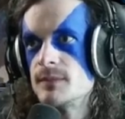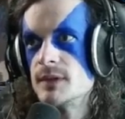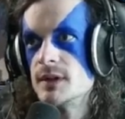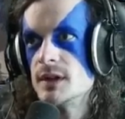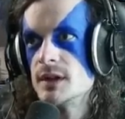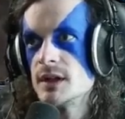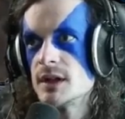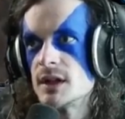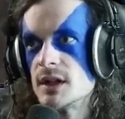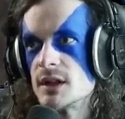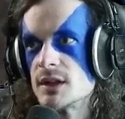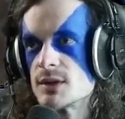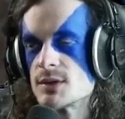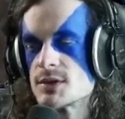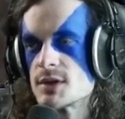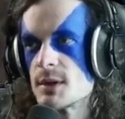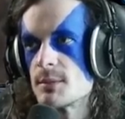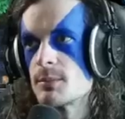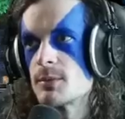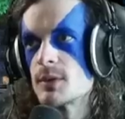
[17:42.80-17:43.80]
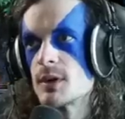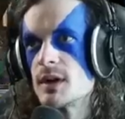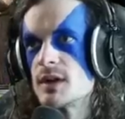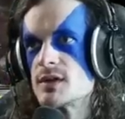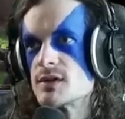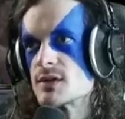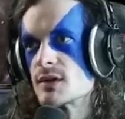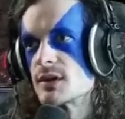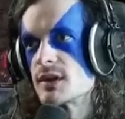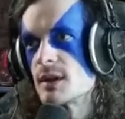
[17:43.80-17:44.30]
getting those upgrades.
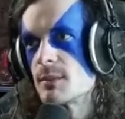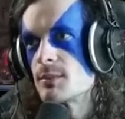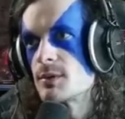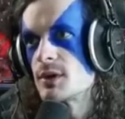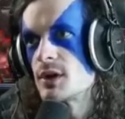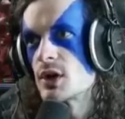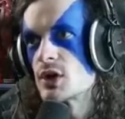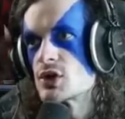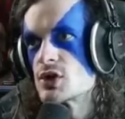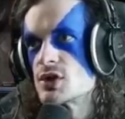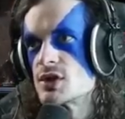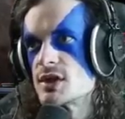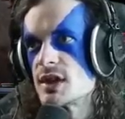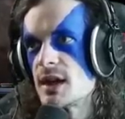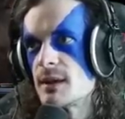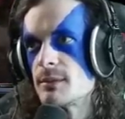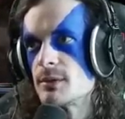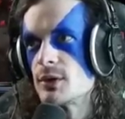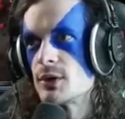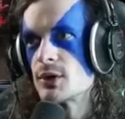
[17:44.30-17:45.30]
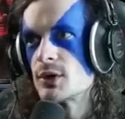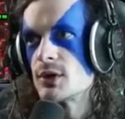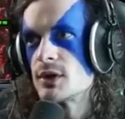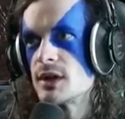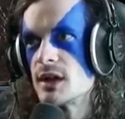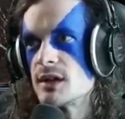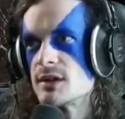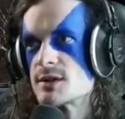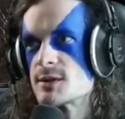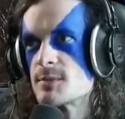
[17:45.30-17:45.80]
Look at that production tab. Lurker
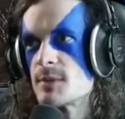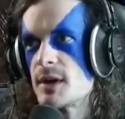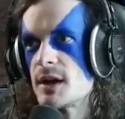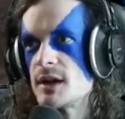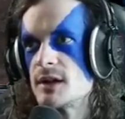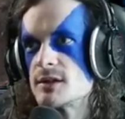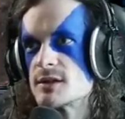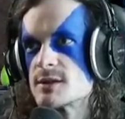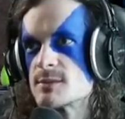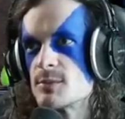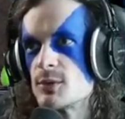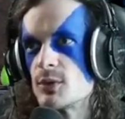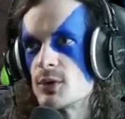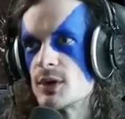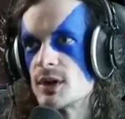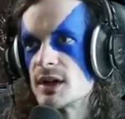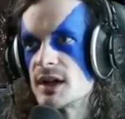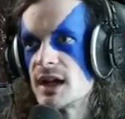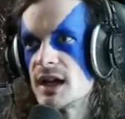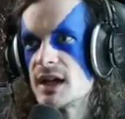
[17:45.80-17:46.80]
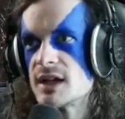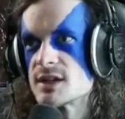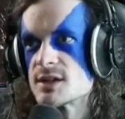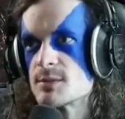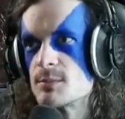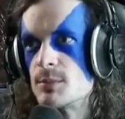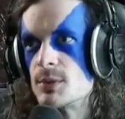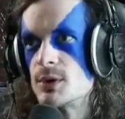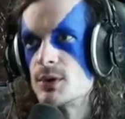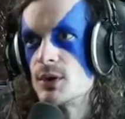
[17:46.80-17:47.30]
Den, spine, spore, gas,
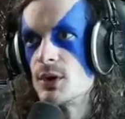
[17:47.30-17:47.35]
burrow,